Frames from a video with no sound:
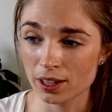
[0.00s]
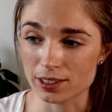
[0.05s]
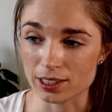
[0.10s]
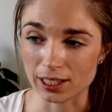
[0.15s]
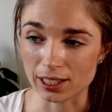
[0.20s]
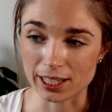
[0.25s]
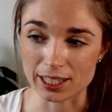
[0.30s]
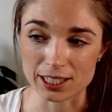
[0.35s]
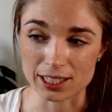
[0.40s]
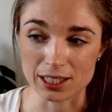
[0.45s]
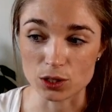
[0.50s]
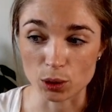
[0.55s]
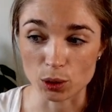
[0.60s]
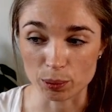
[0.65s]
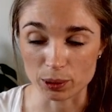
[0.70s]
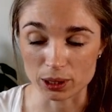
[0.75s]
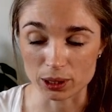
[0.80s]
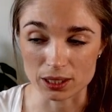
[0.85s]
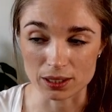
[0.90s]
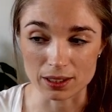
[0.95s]
till I get to the
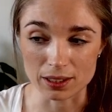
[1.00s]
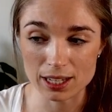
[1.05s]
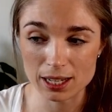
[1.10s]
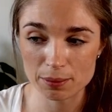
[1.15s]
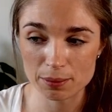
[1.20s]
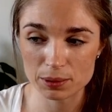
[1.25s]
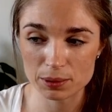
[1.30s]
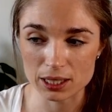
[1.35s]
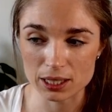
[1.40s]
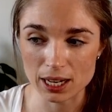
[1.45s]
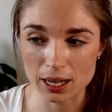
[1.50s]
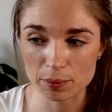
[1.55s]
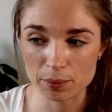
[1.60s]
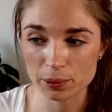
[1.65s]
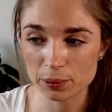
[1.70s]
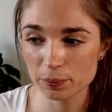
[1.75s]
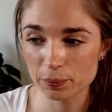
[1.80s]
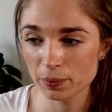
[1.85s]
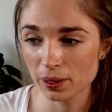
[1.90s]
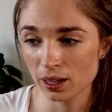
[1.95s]
topics and themes
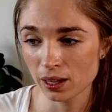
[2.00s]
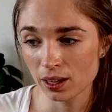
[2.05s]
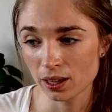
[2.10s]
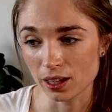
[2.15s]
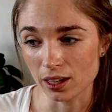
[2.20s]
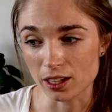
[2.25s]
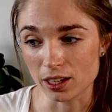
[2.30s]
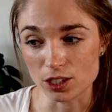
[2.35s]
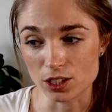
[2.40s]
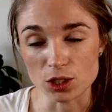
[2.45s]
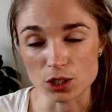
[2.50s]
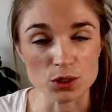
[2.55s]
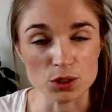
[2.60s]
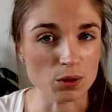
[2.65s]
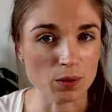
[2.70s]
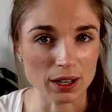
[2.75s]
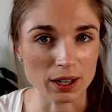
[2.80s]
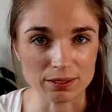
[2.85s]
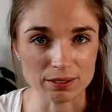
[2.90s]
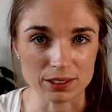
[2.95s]
table and use
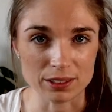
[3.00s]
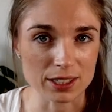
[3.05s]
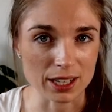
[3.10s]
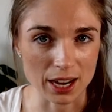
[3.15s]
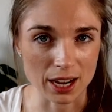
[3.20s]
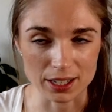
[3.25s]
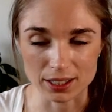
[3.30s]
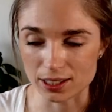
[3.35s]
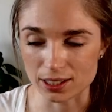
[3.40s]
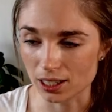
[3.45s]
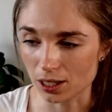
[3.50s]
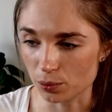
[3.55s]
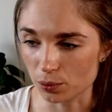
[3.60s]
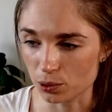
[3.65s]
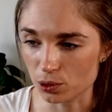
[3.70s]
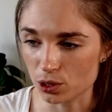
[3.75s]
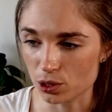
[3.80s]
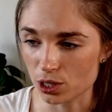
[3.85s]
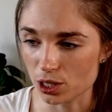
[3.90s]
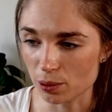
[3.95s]
the relevant tags that I
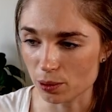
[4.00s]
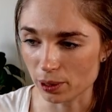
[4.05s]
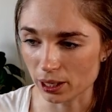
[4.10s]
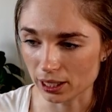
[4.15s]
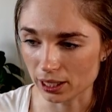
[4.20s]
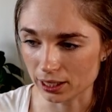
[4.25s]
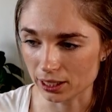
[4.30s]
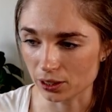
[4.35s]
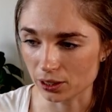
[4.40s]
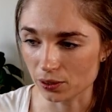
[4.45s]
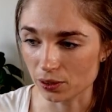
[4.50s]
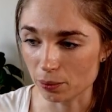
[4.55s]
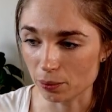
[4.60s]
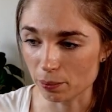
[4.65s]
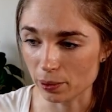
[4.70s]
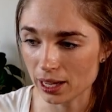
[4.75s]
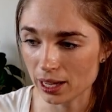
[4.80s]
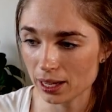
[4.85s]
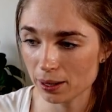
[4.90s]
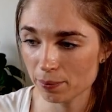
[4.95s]
want to do by clicking on
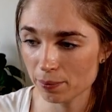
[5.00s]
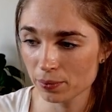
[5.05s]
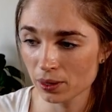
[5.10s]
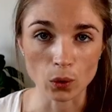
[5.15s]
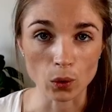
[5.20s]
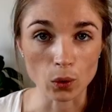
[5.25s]
them here.